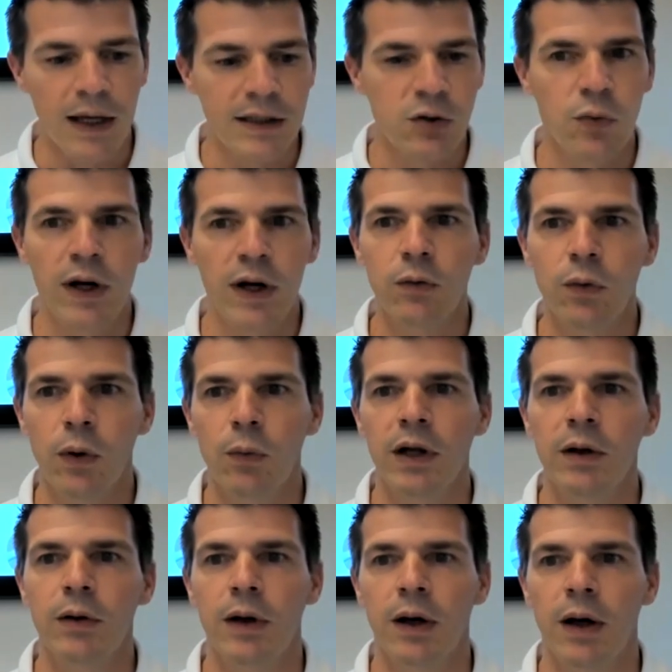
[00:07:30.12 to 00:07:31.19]
As well, we
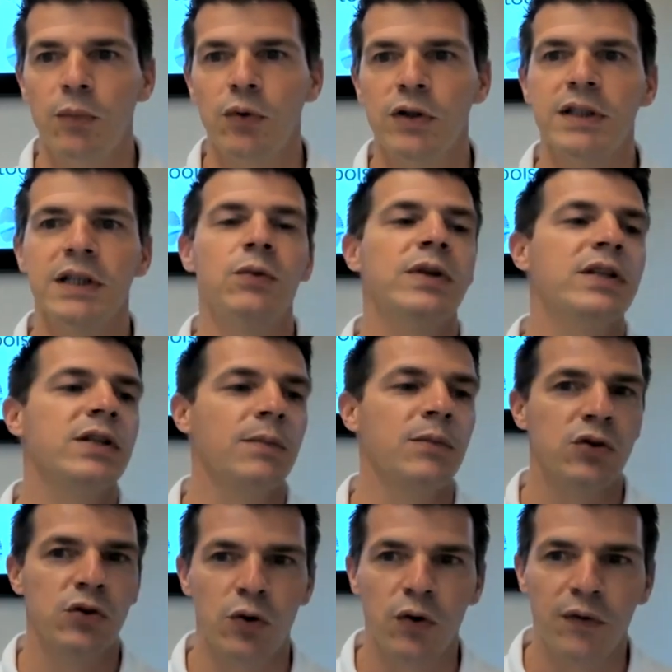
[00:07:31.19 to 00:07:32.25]
will proceed with some
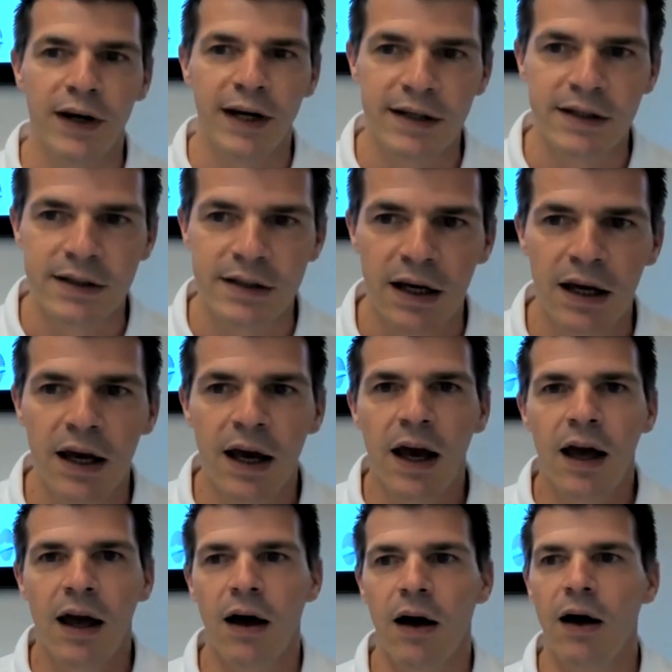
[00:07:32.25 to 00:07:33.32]
surveys
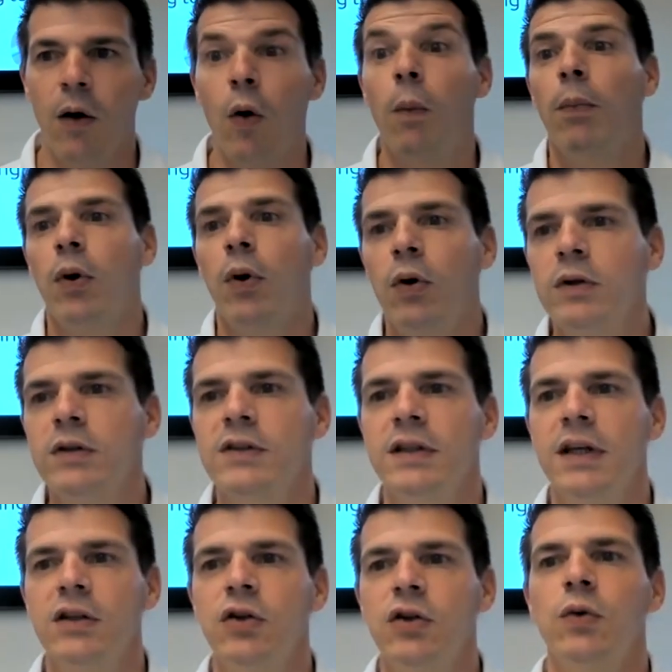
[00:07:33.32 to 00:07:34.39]
or polls
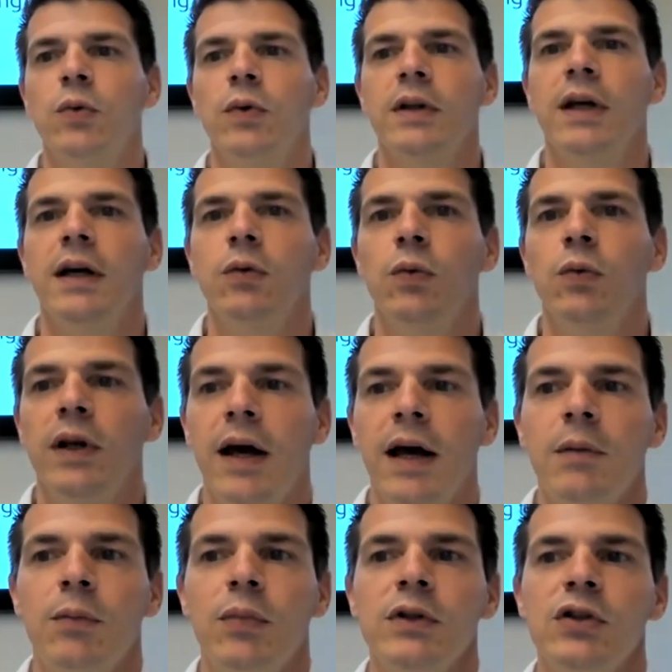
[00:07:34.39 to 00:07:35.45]
that will
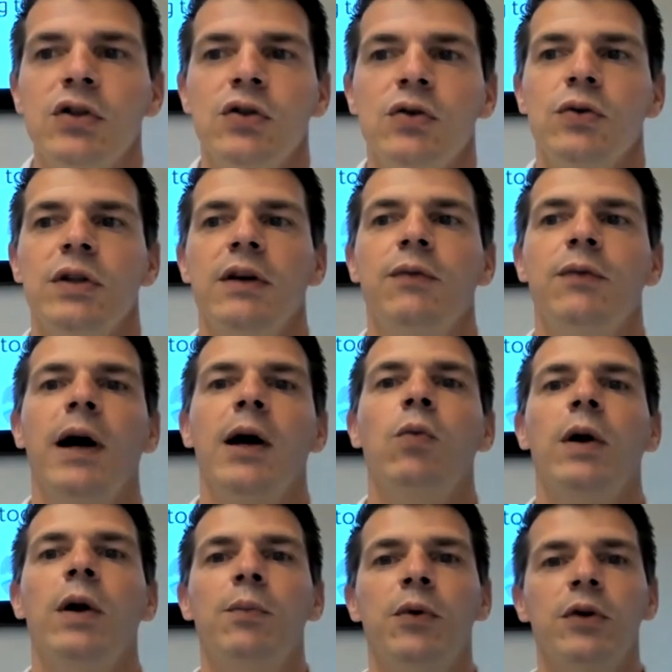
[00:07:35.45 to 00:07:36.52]
help us to define
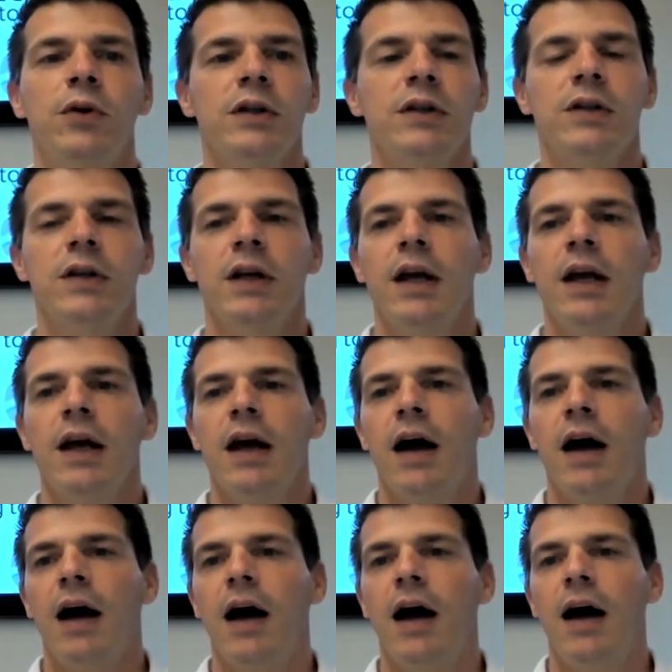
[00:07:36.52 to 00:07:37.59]
what product
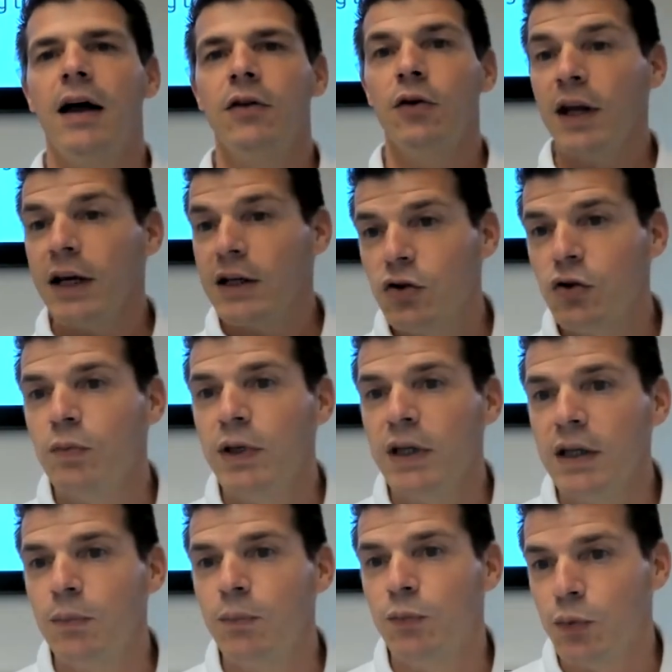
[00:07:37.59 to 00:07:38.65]
the next to
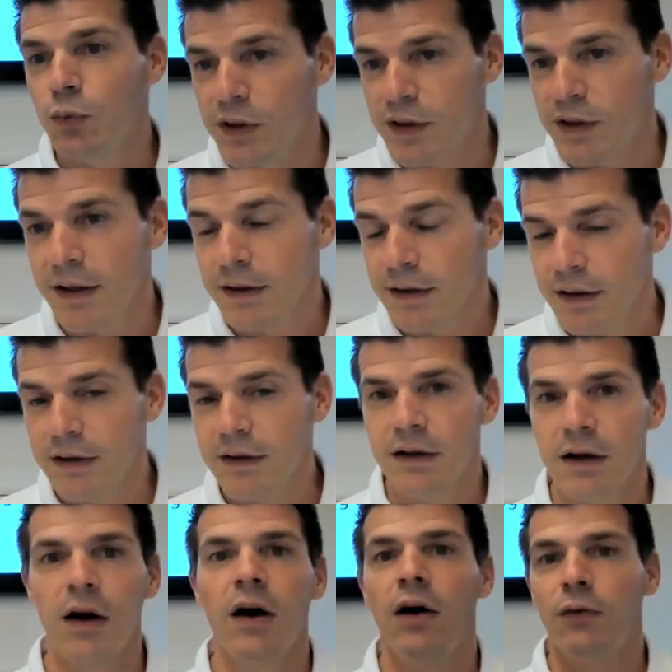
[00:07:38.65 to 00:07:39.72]
be
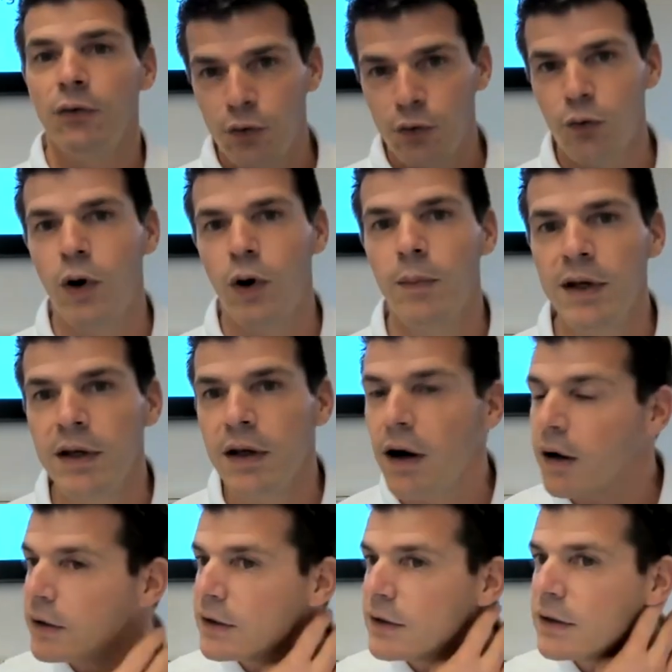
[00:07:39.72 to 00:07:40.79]
presented through
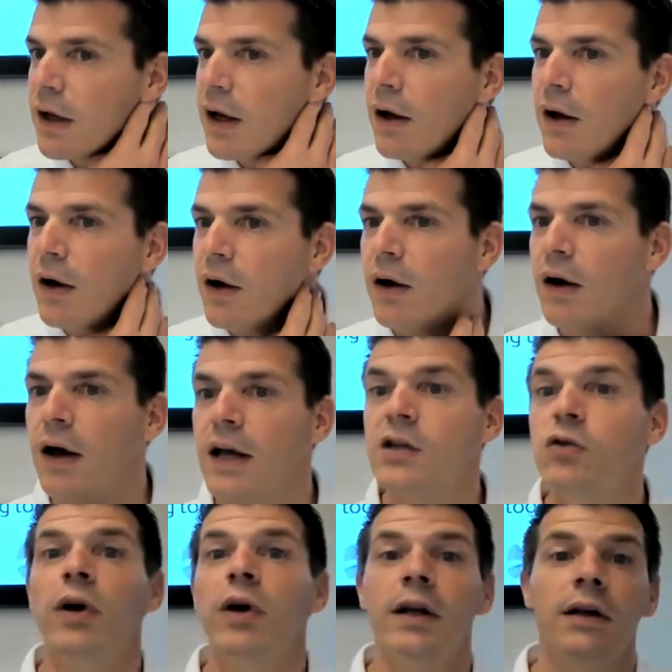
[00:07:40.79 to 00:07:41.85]
webinars,
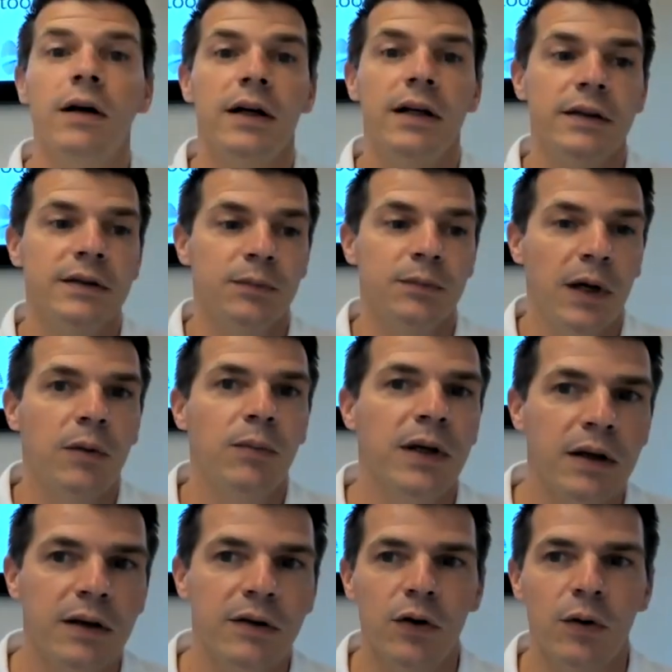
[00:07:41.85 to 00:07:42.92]
as well as
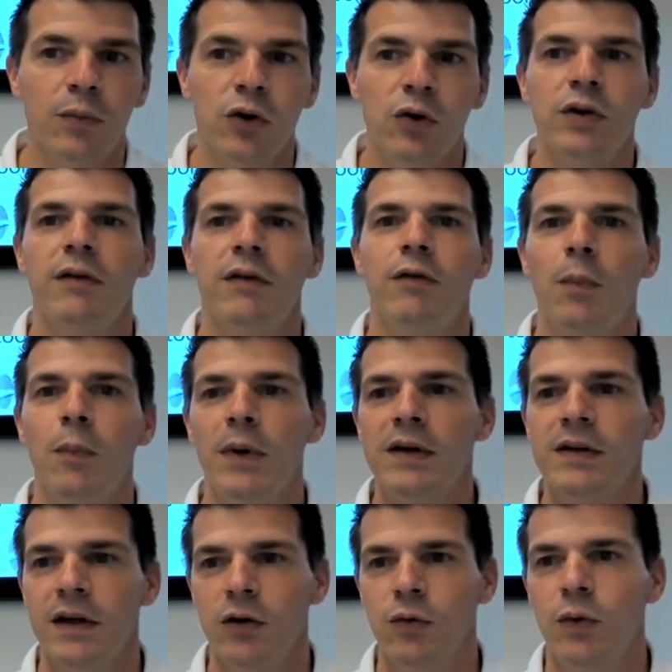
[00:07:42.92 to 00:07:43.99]
maybe some new
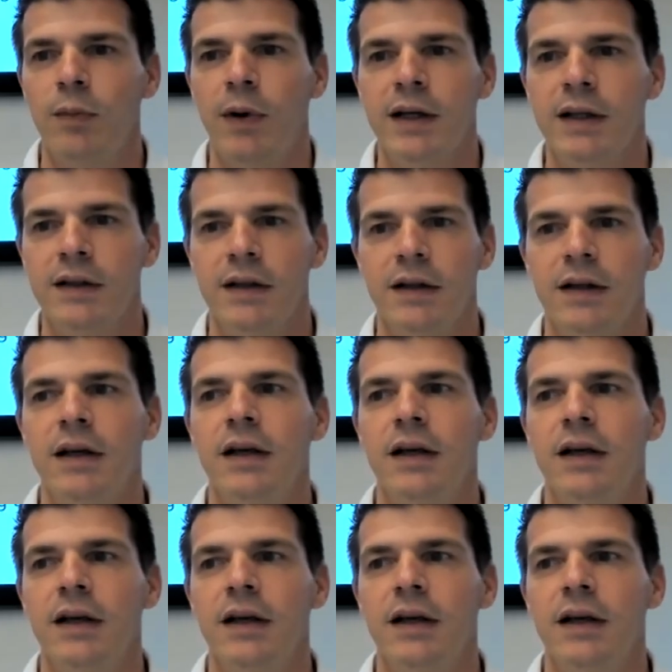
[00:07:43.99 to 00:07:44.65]
developments that we might